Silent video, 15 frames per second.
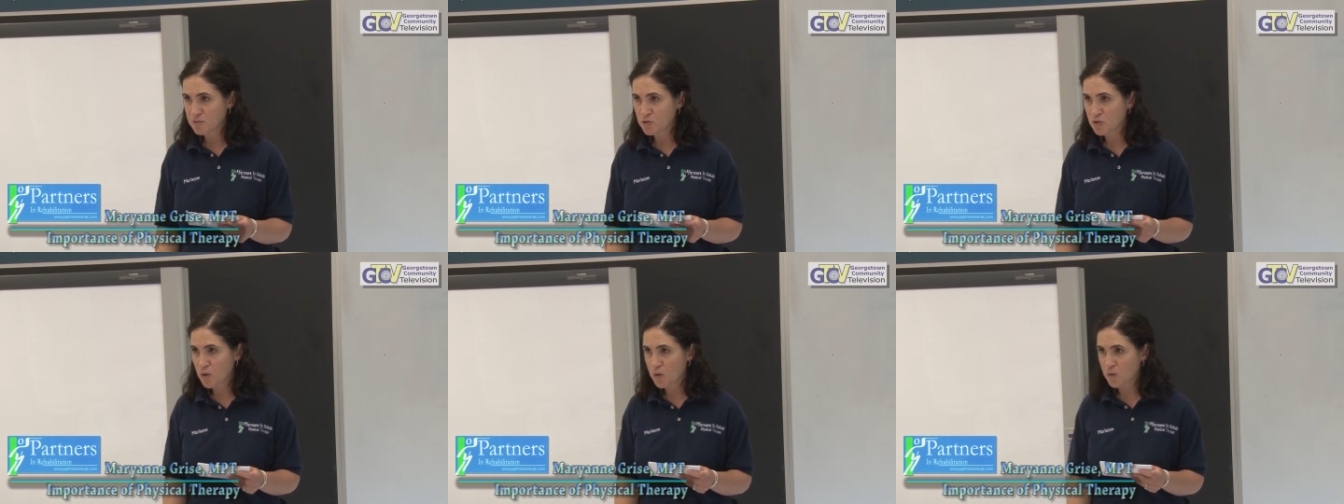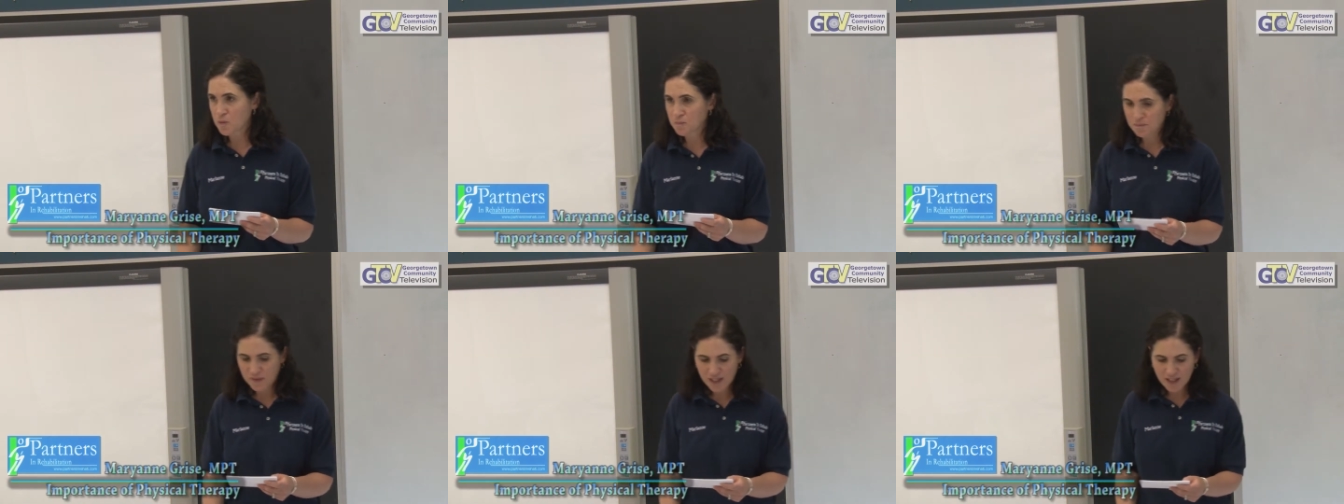
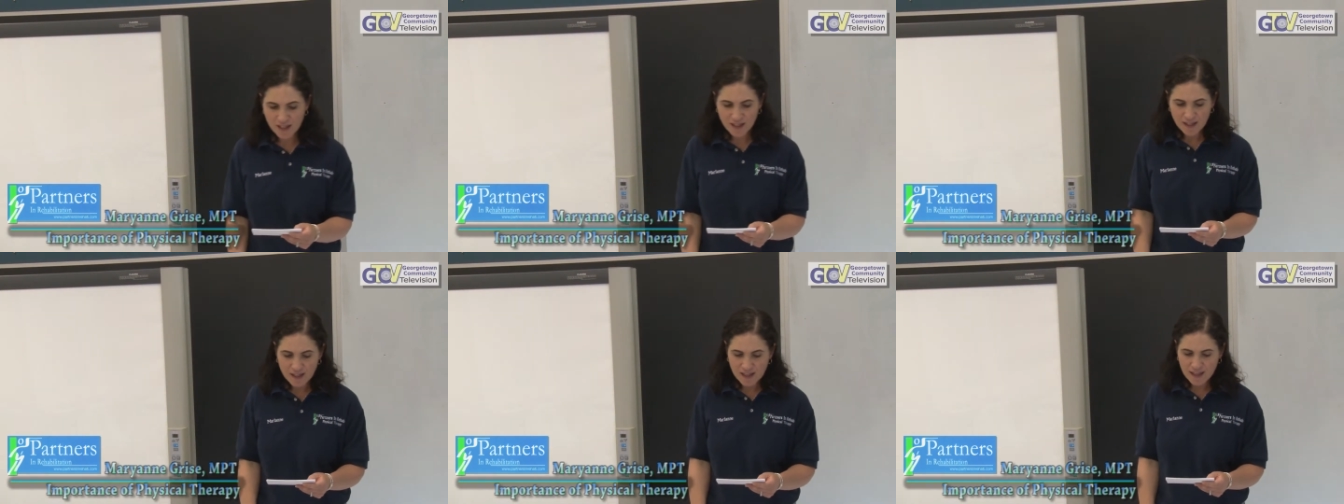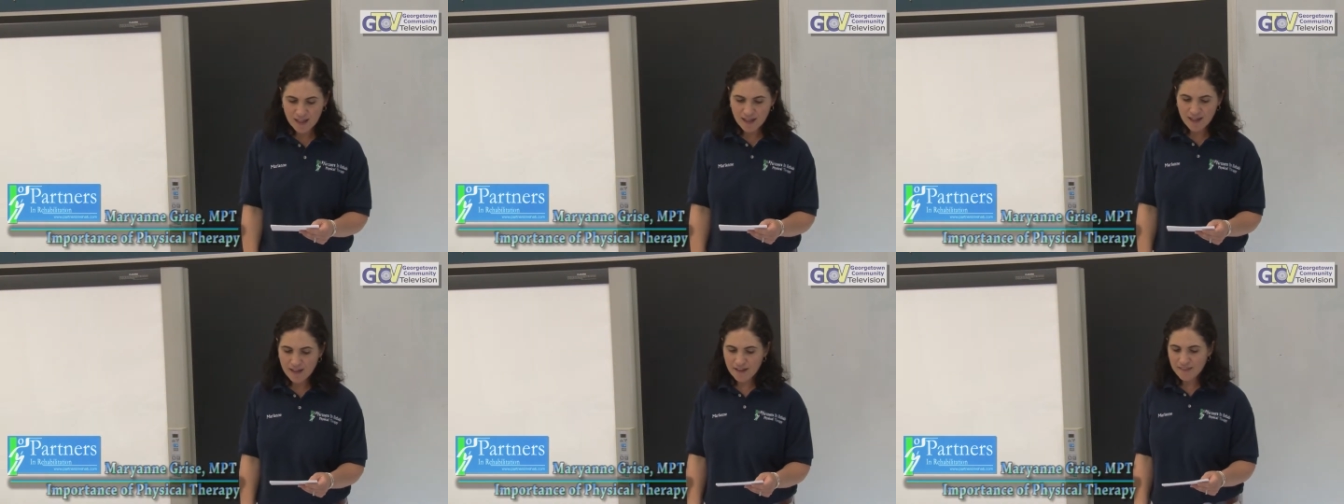So
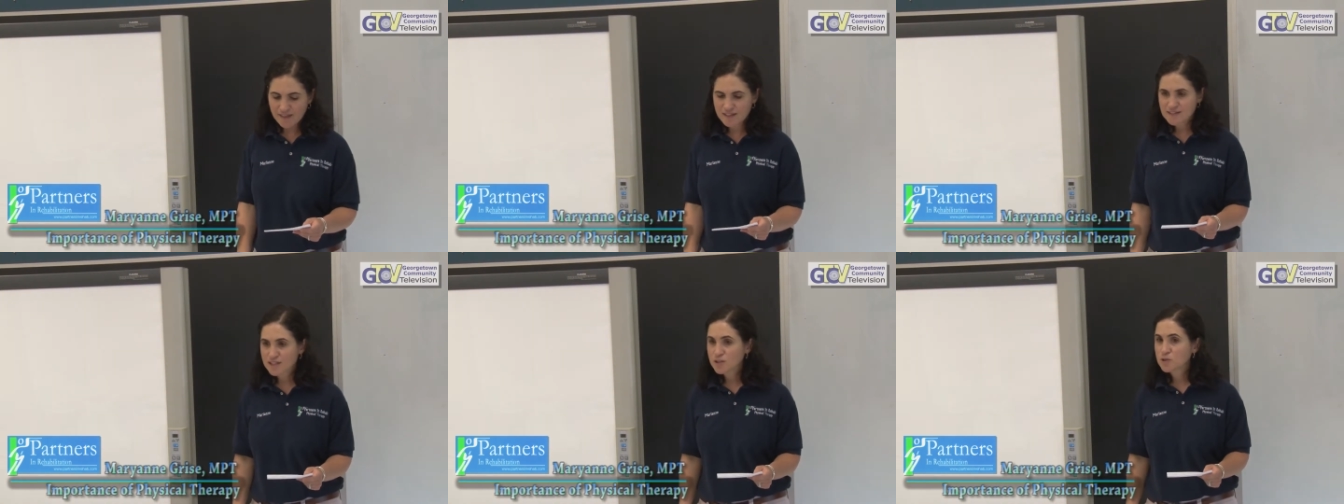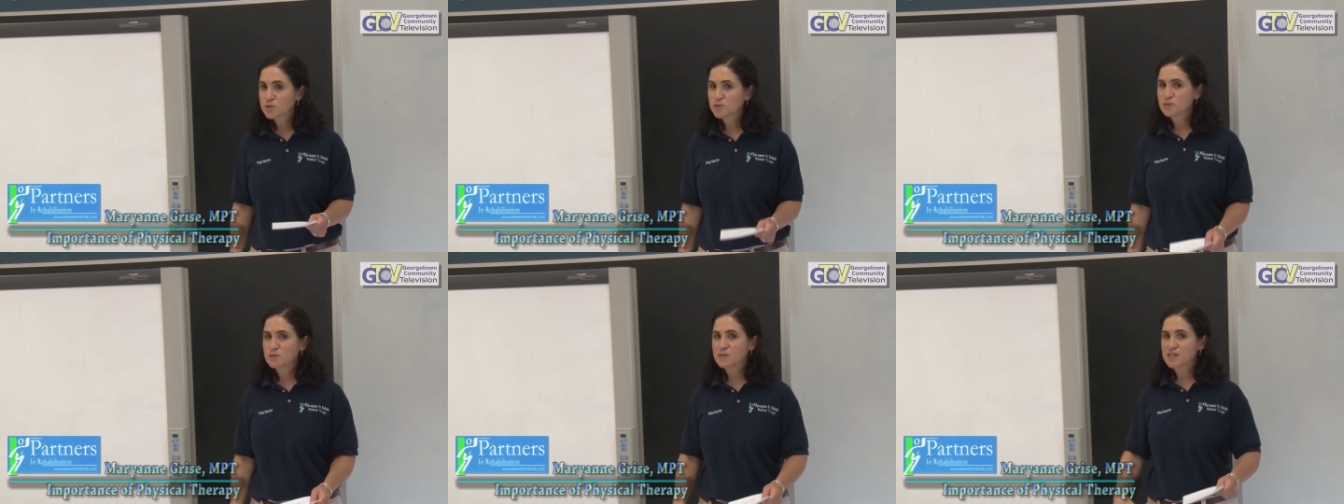uh, this
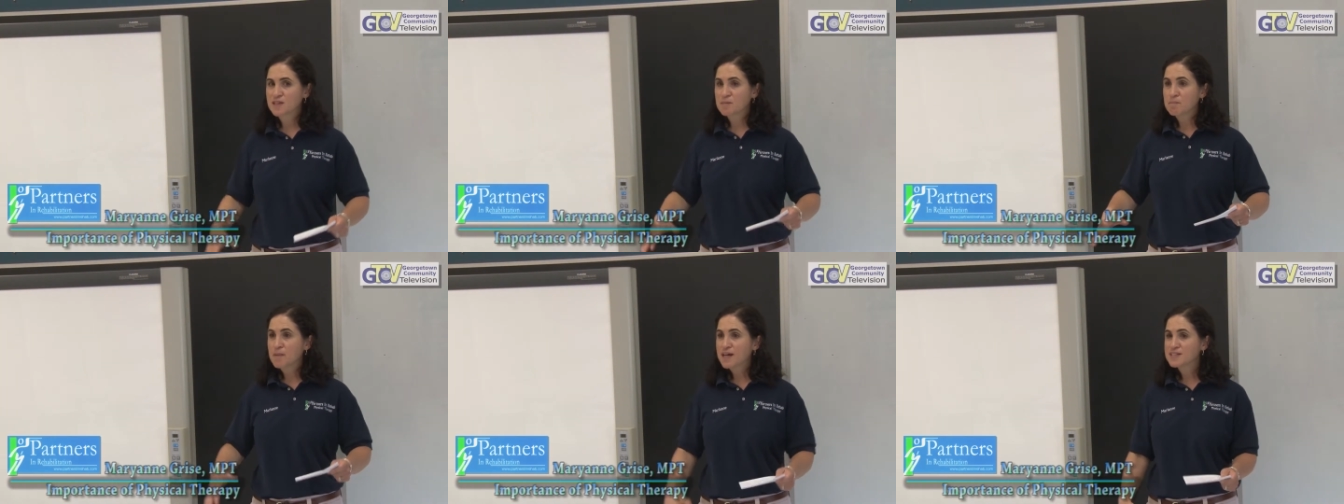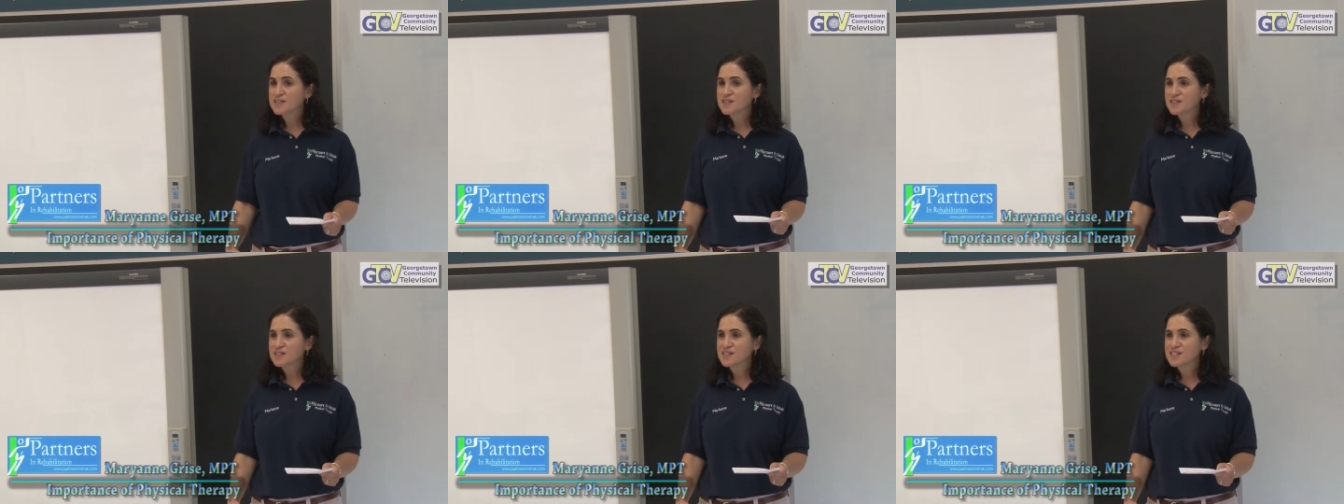includes the
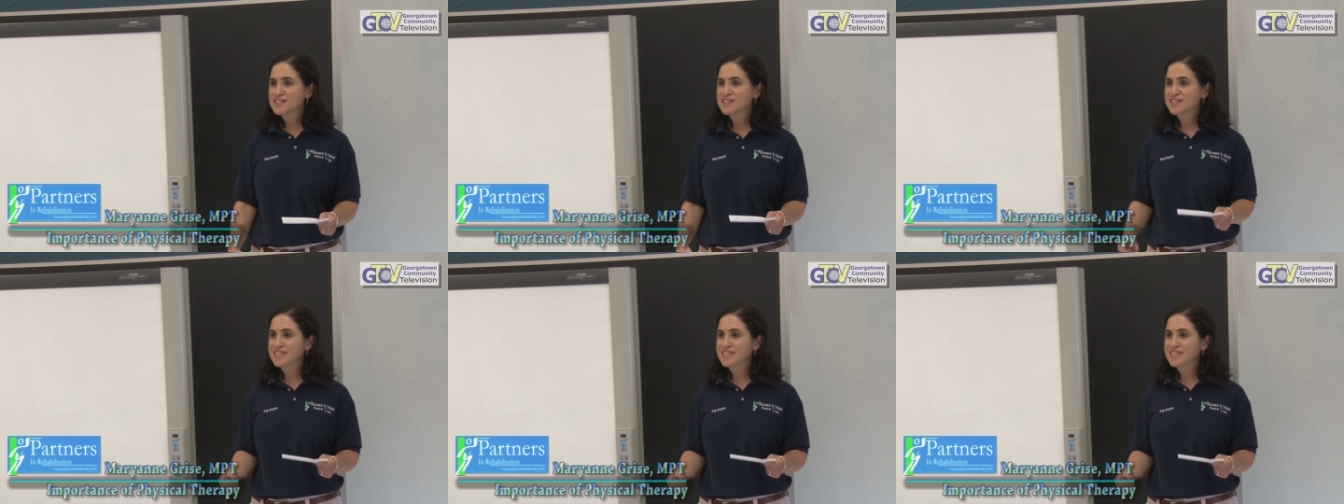muscles,